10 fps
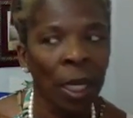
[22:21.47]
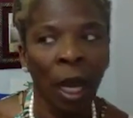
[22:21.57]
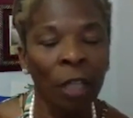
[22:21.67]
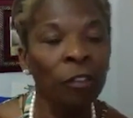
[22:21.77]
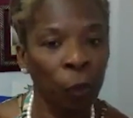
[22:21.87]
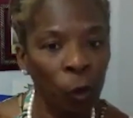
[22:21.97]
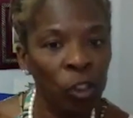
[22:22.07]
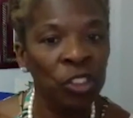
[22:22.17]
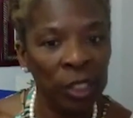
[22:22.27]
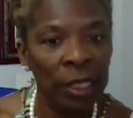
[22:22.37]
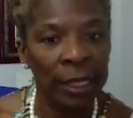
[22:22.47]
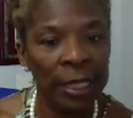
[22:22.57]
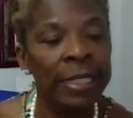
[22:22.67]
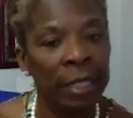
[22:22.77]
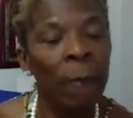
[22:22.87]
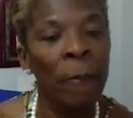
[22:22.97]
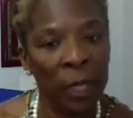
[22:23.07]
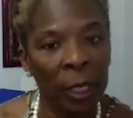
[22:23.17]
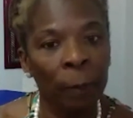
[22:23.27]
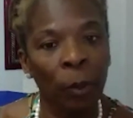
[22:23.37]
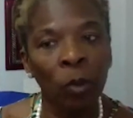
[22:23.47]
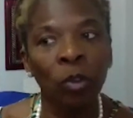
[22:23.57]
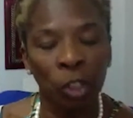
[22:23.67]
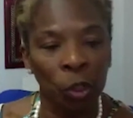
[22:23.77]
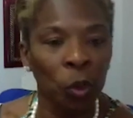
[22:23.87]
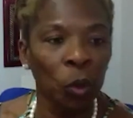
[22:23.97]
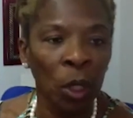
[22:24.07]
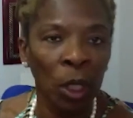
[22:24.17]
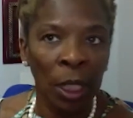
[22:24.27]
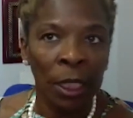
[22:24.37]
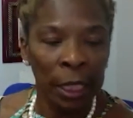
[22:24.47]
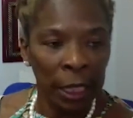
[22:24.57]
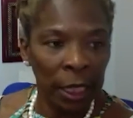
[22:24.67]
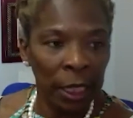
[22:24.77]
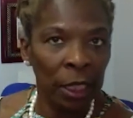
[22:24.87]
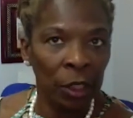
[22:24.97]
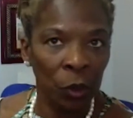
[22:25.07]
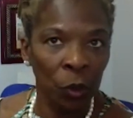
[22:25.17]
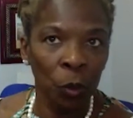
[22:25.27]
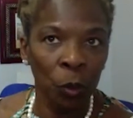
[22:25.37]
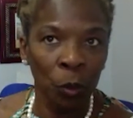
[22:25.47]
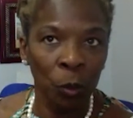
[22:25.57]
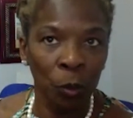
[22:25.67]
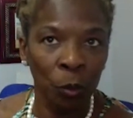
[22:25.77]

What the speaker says: Unfortunately, some people do need to